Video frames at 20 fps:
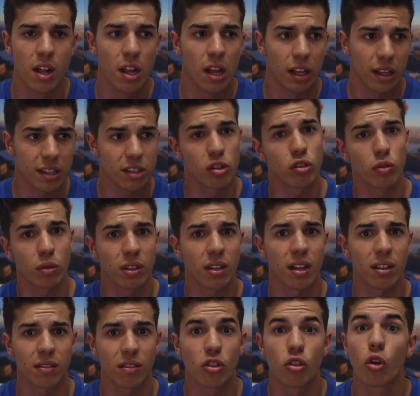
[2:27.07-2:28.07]
Unless you're doing
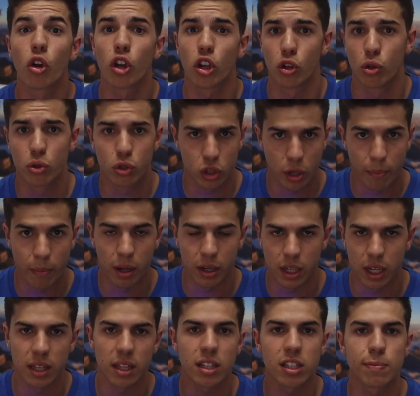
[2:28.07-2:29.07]
that, you're going to lose some
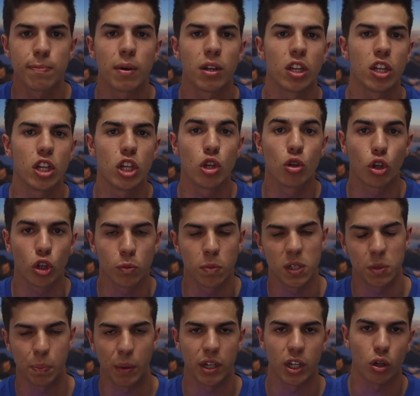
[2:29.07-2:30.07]
money, and that's money you could be
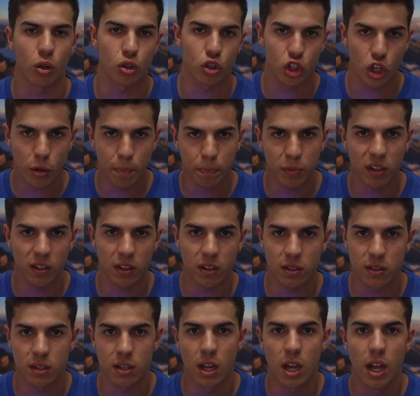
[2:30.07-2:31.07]
spending on jump
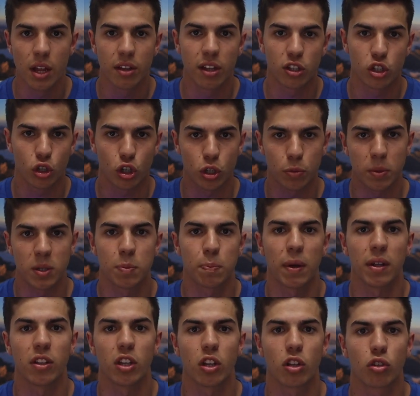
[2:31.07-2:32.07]
tickets, that you could be
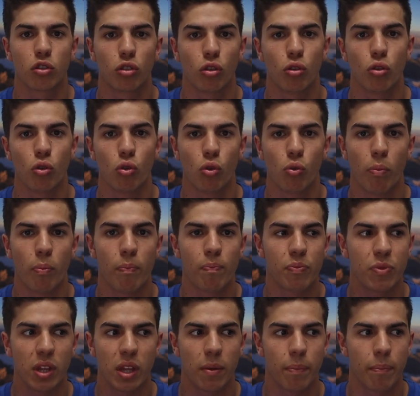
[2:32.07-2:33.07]
spending to
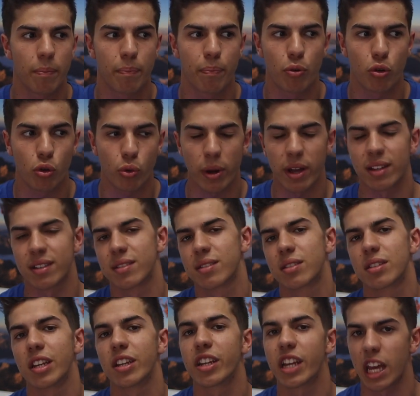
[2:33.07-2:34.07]

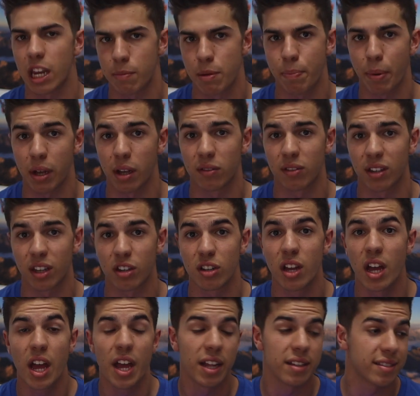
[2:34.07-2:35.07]
progress in canopy piloting. And
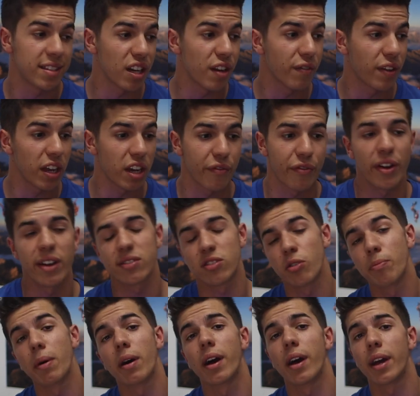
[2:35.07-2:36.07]
instead of getting faster
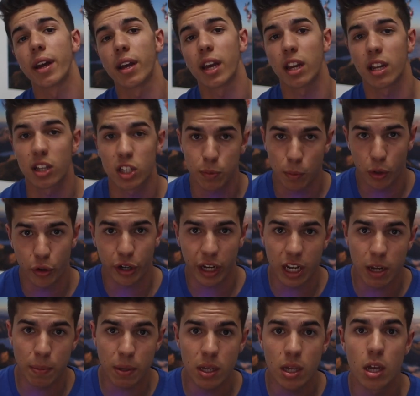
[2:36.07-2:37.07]
by getting a smaller
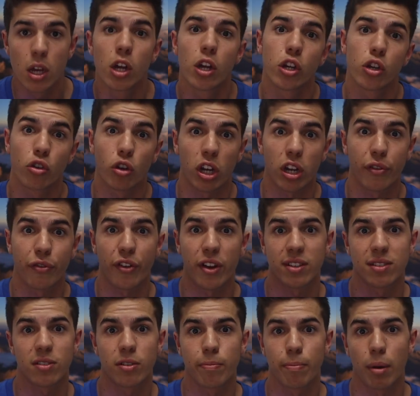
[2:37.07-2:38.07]
canopy, you're getting
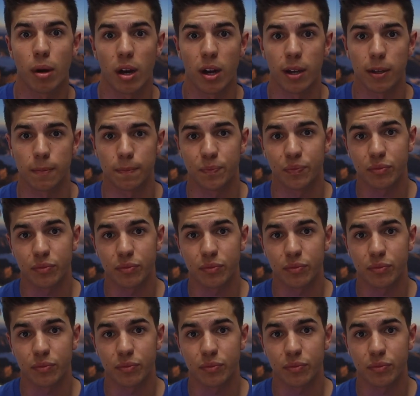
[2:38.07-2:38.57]
faster by